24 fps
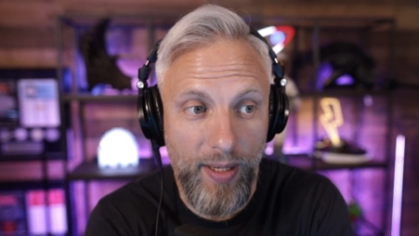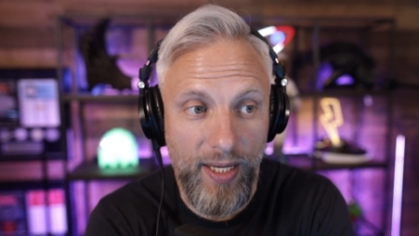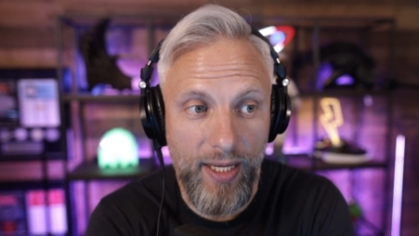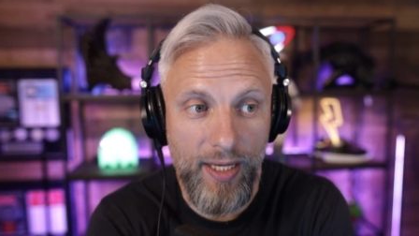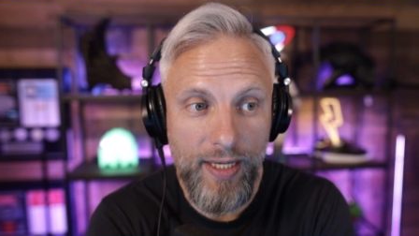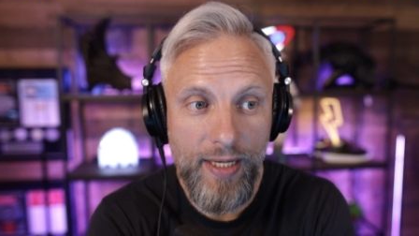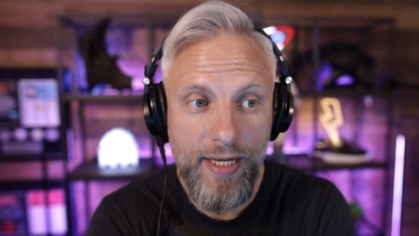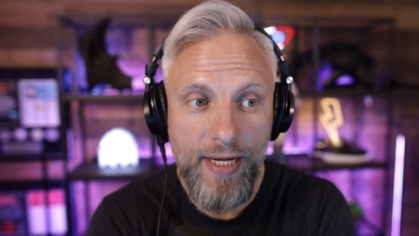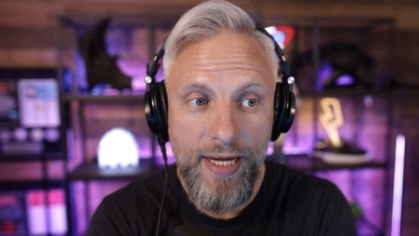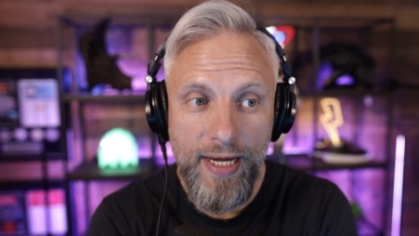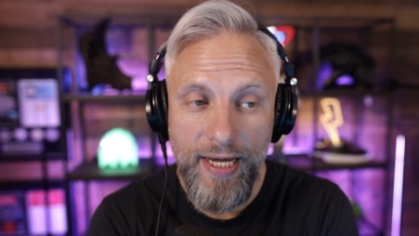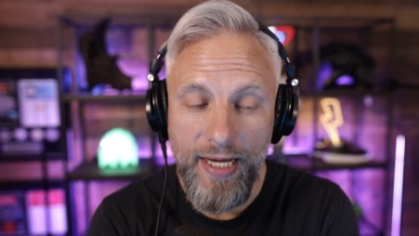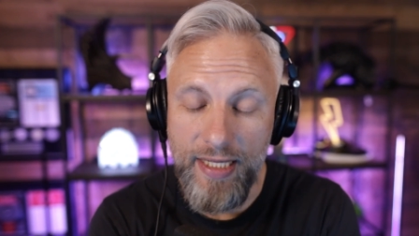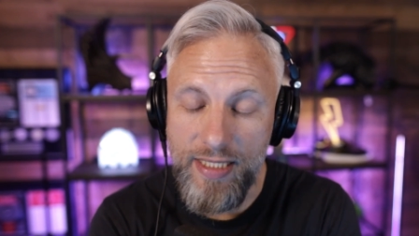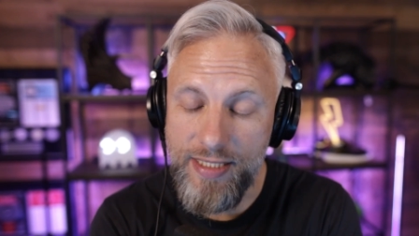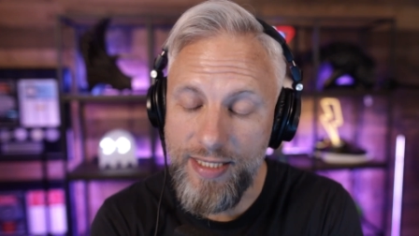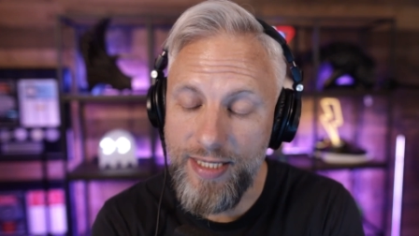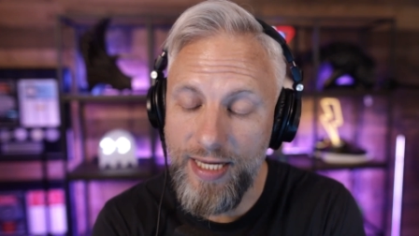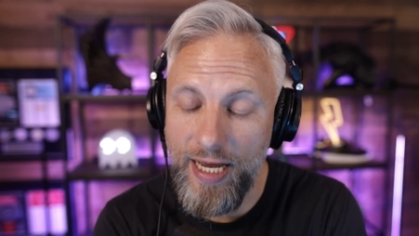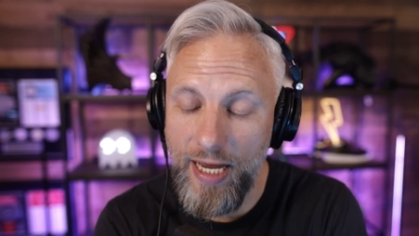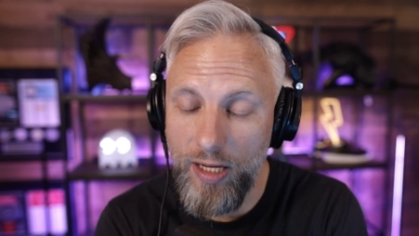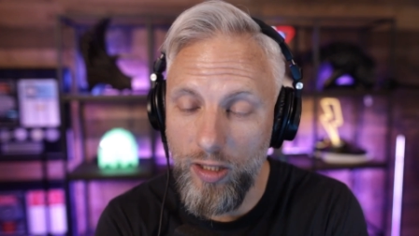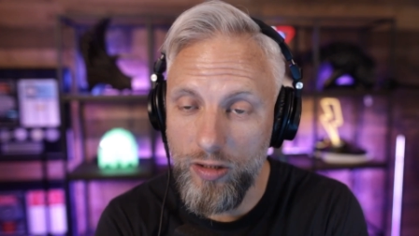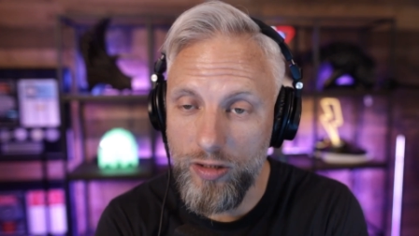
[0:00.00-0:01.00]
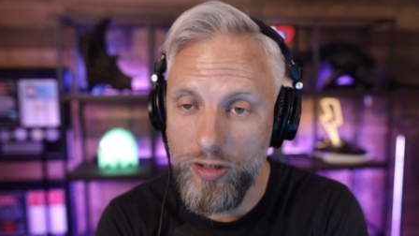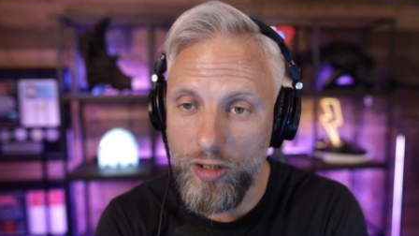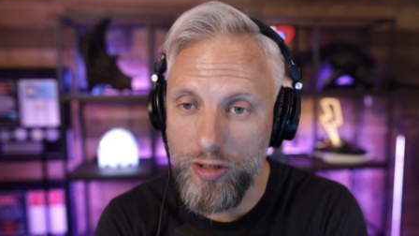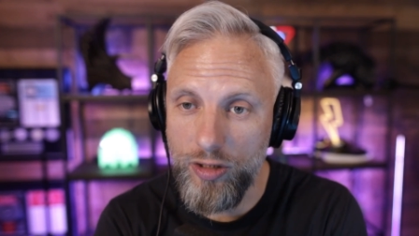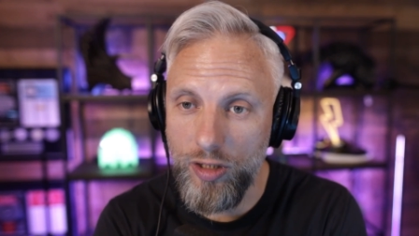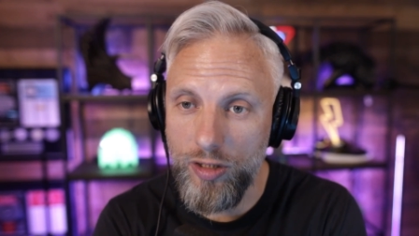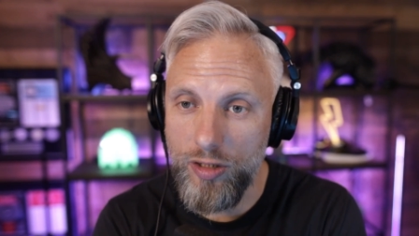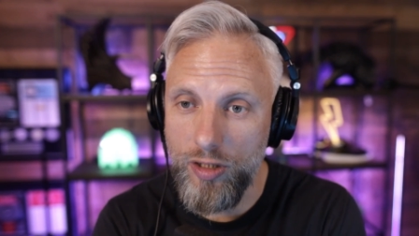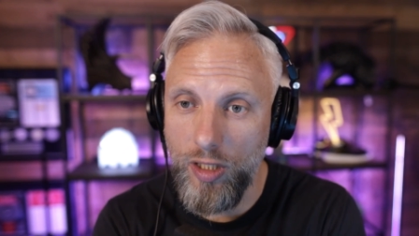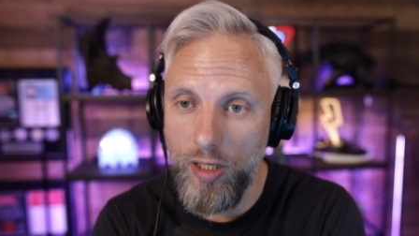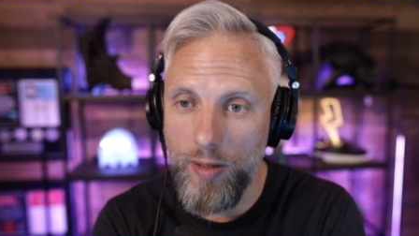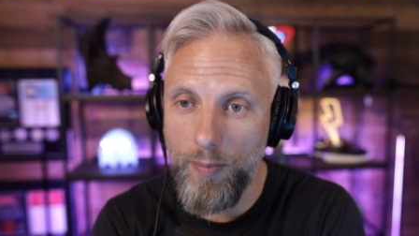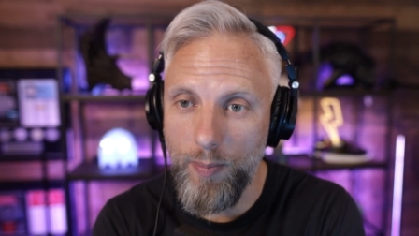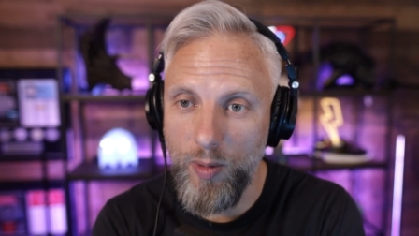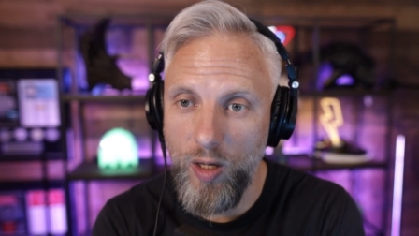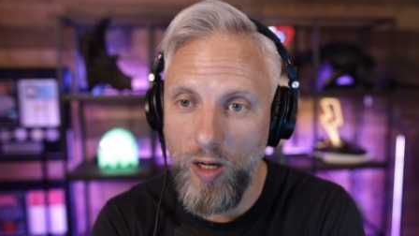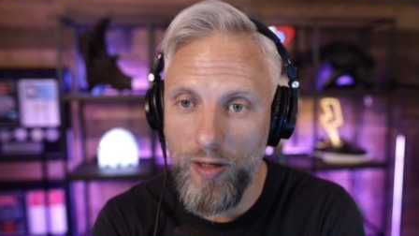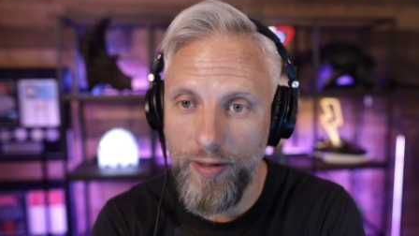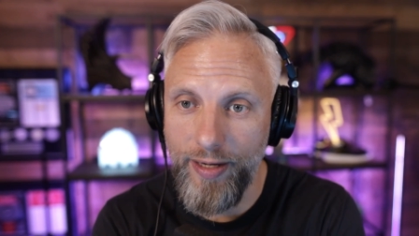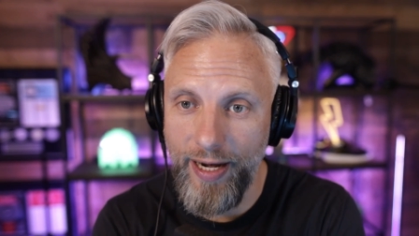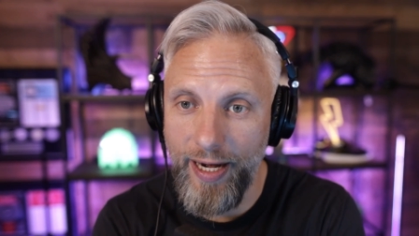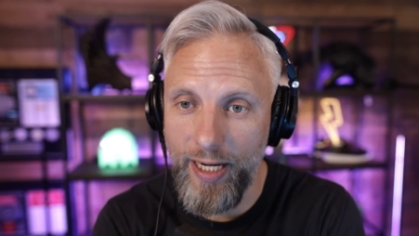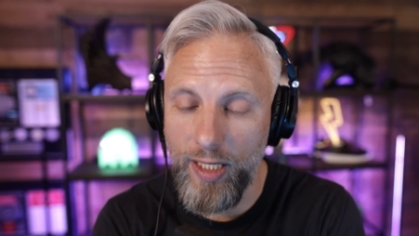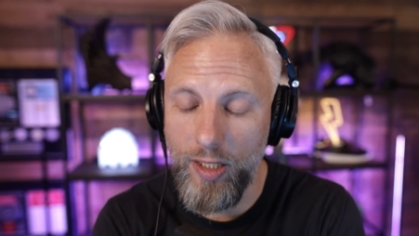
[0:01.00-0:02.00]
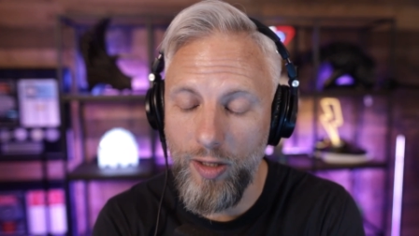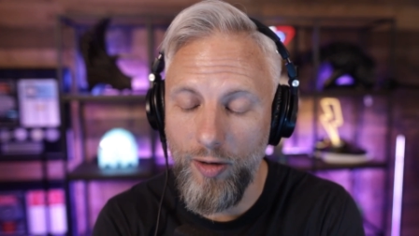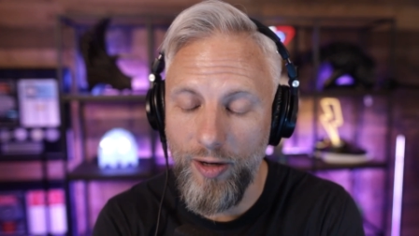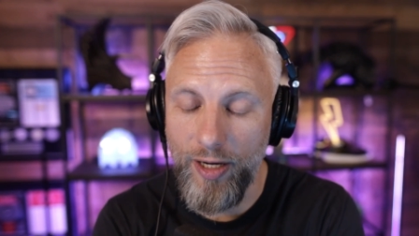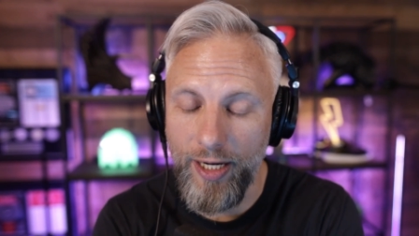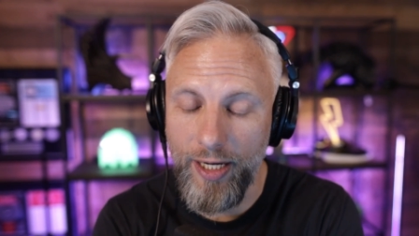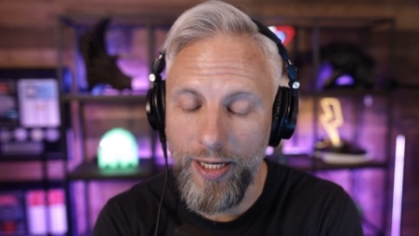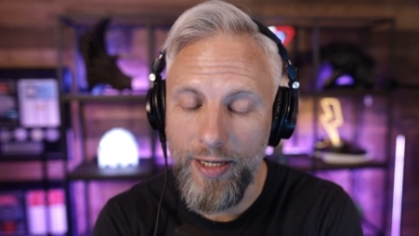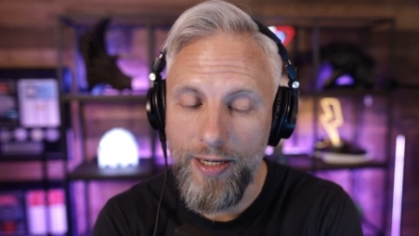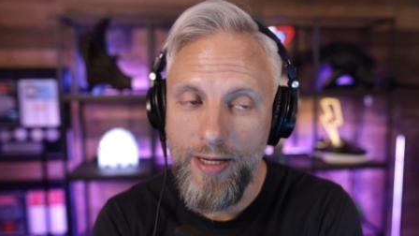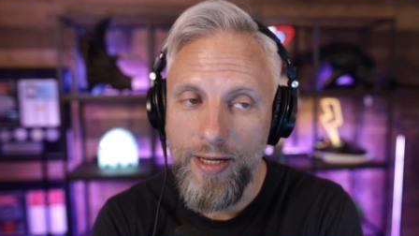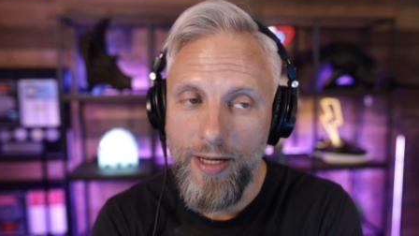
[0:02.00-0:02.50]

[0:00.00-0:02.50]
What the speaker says: But in sales, there's a term called anchoring.